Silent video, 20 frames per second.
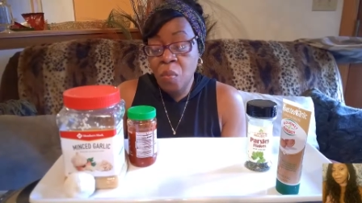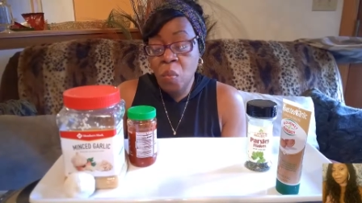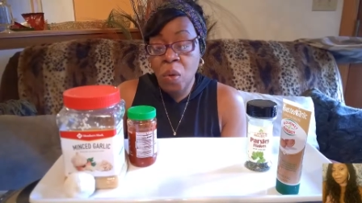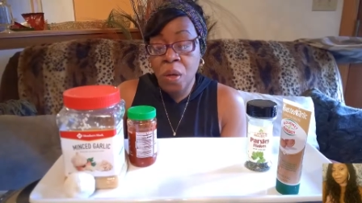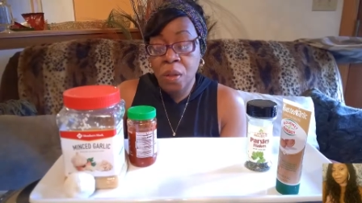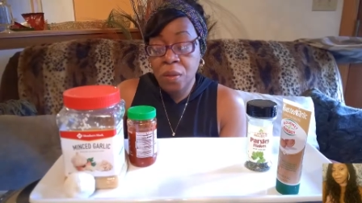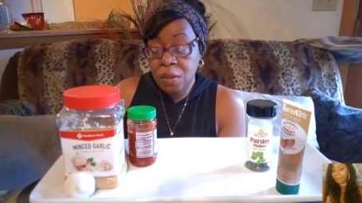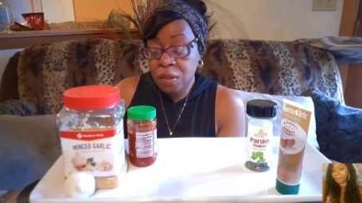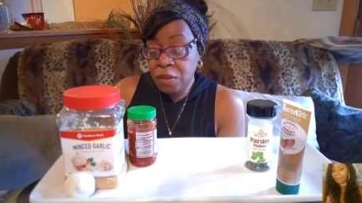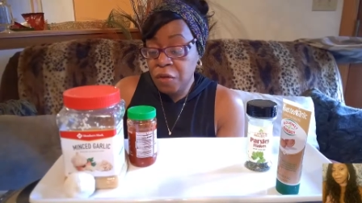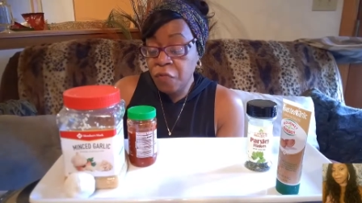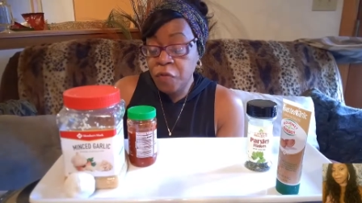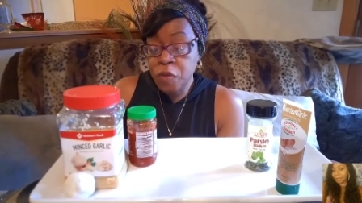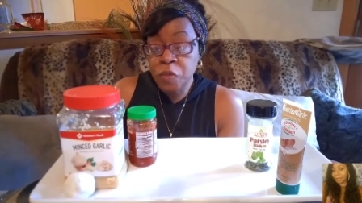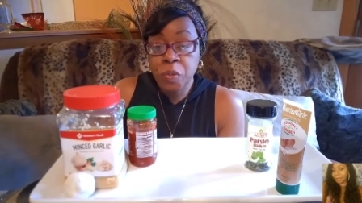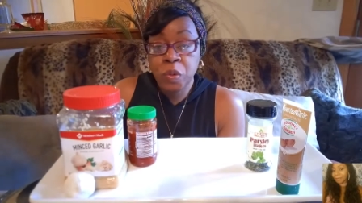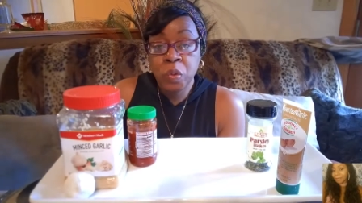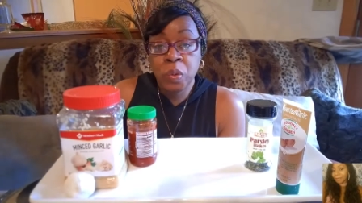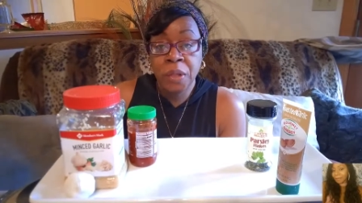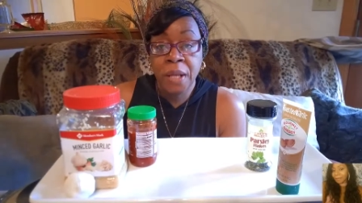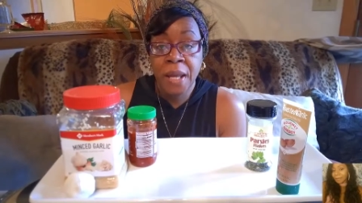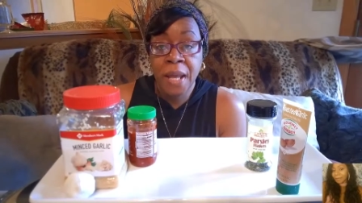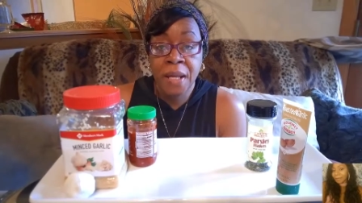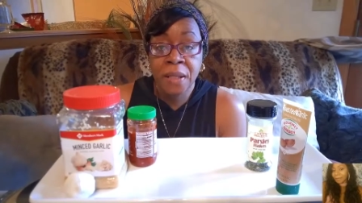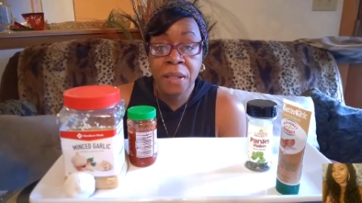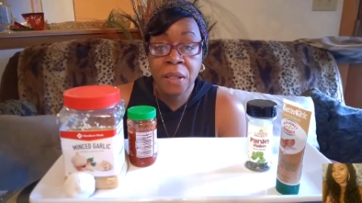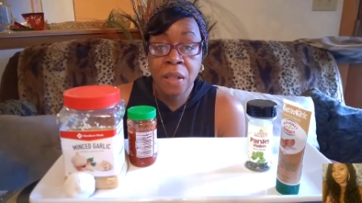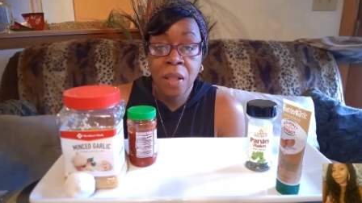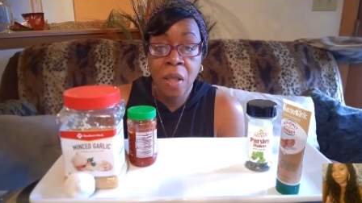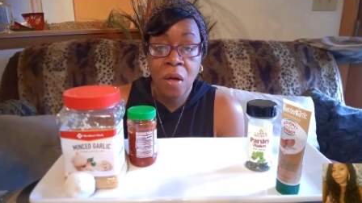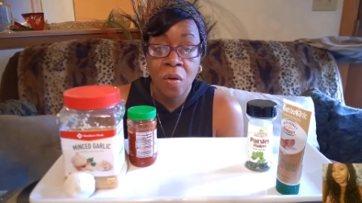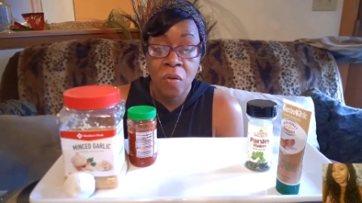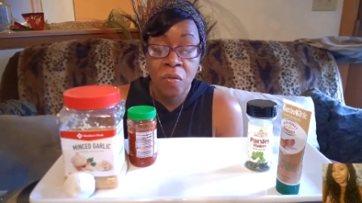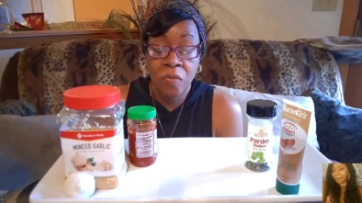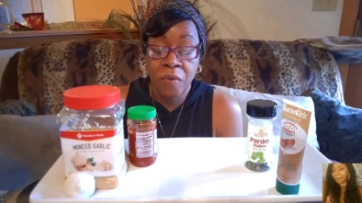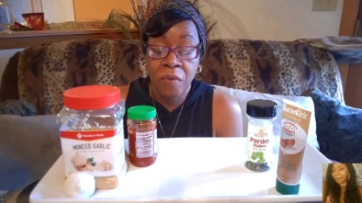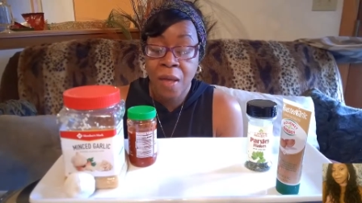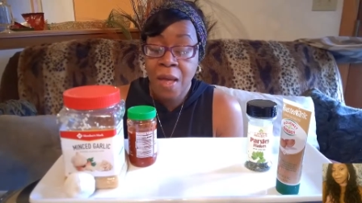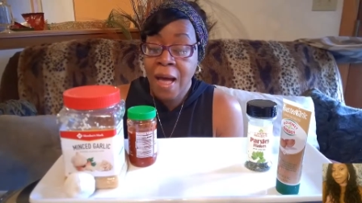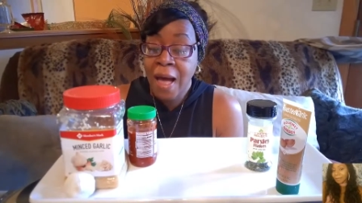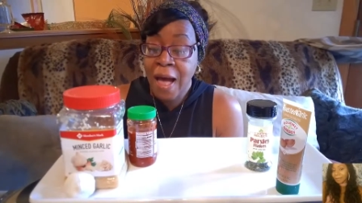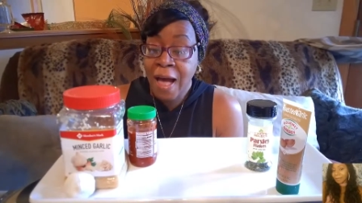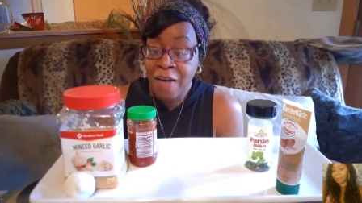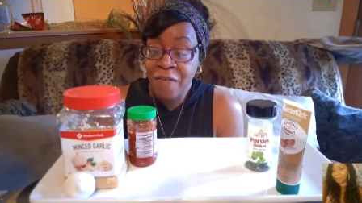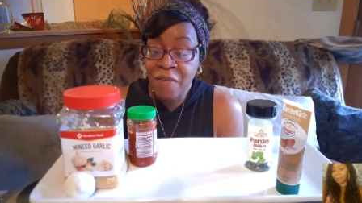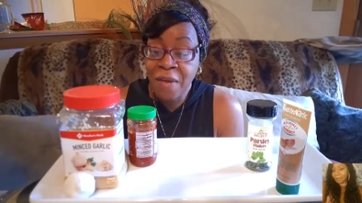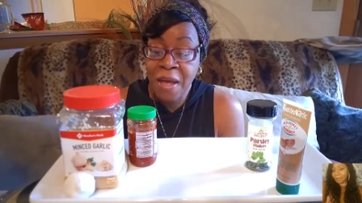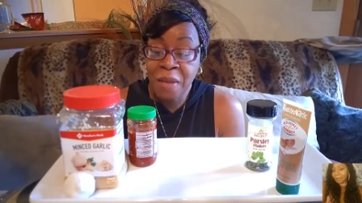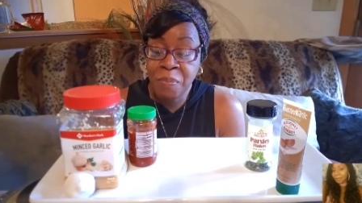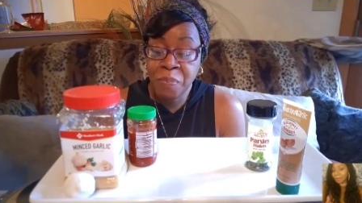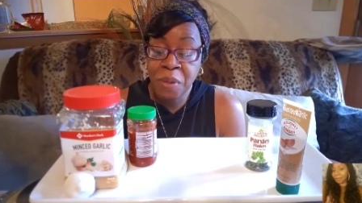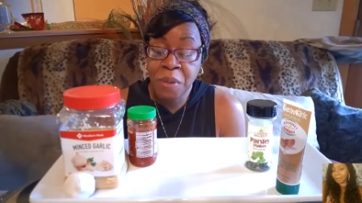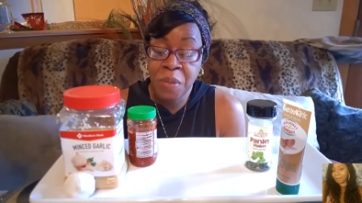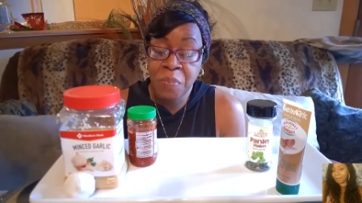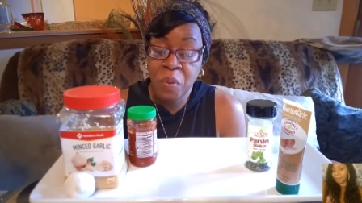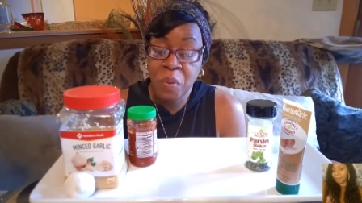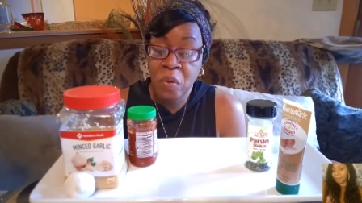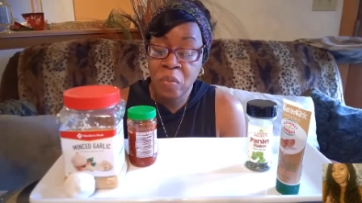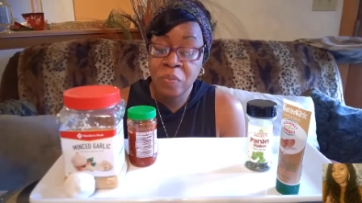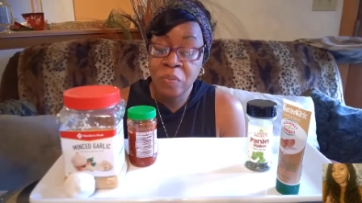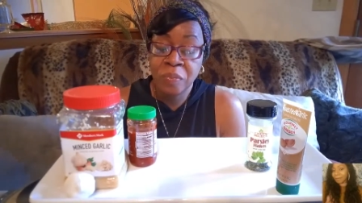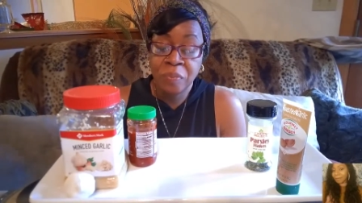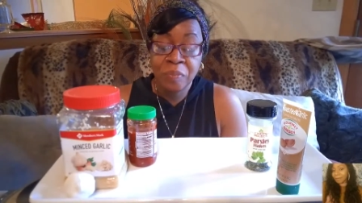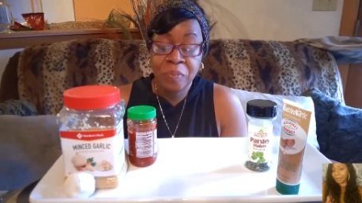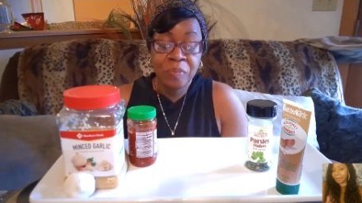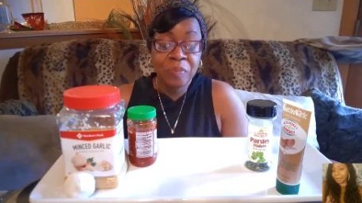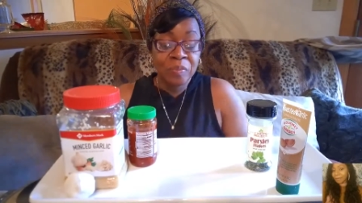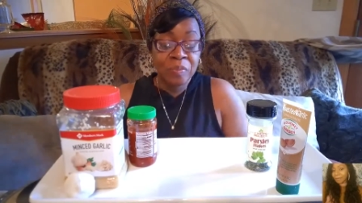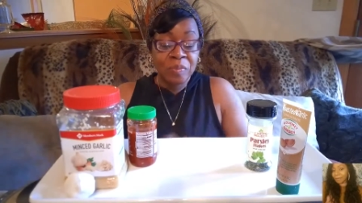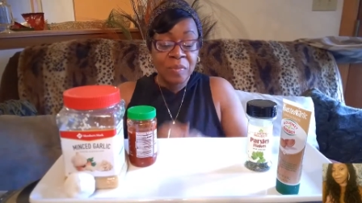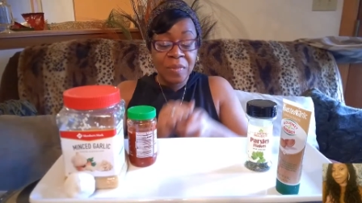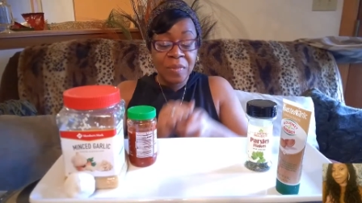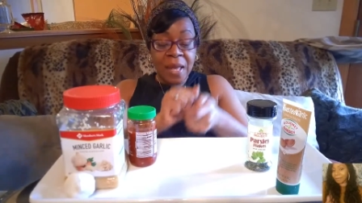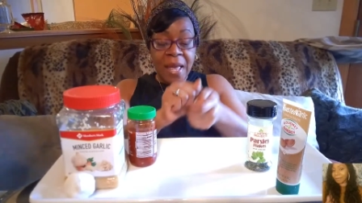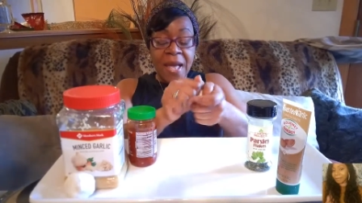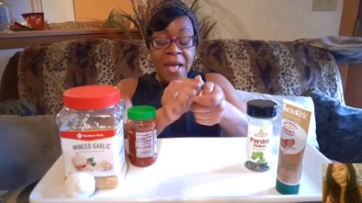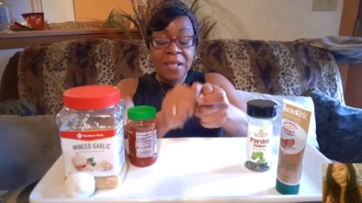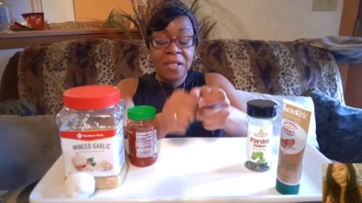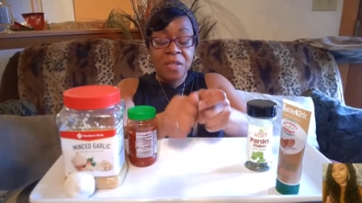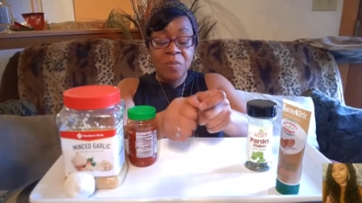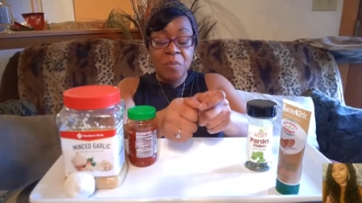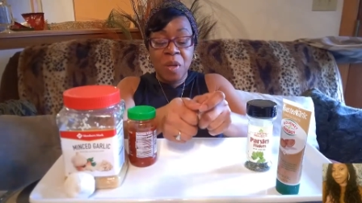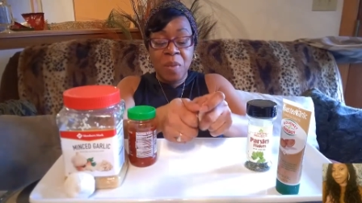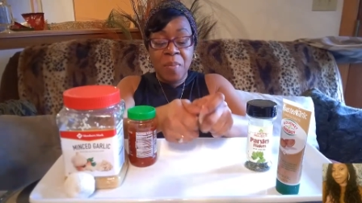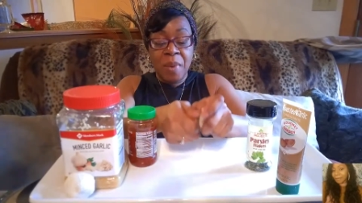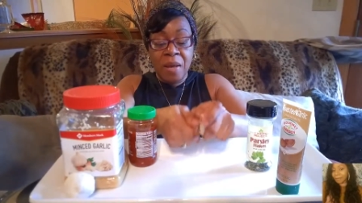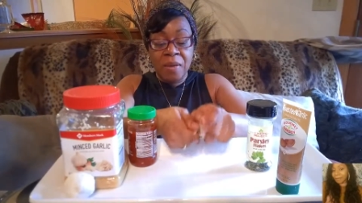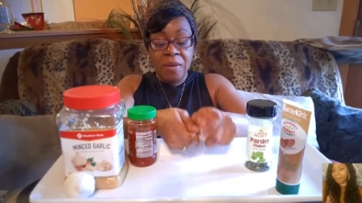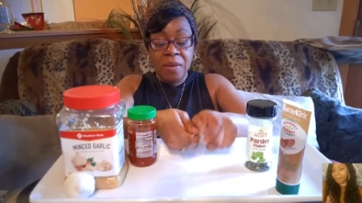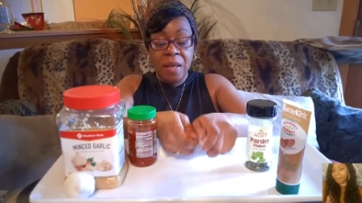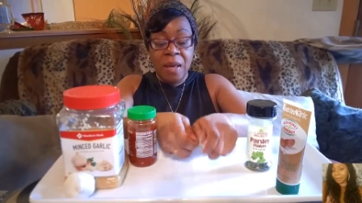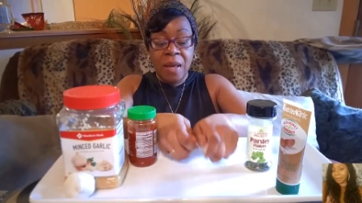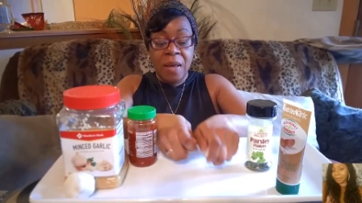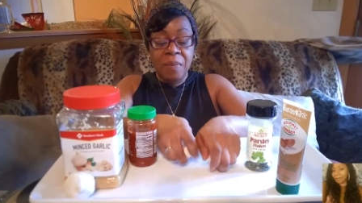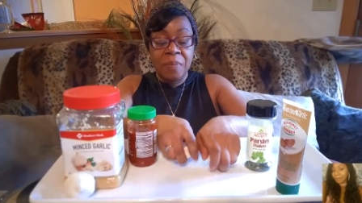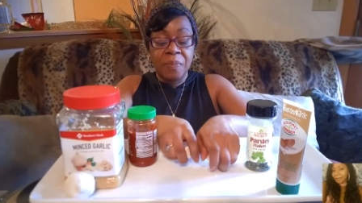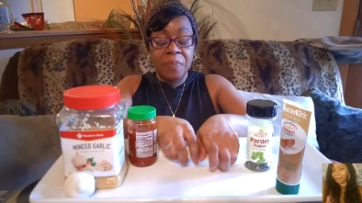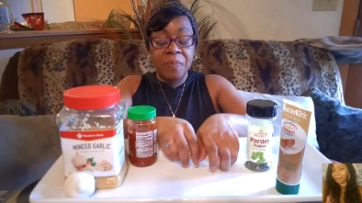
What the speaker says: what the difference between a head and a clove. I've had people ask me about that.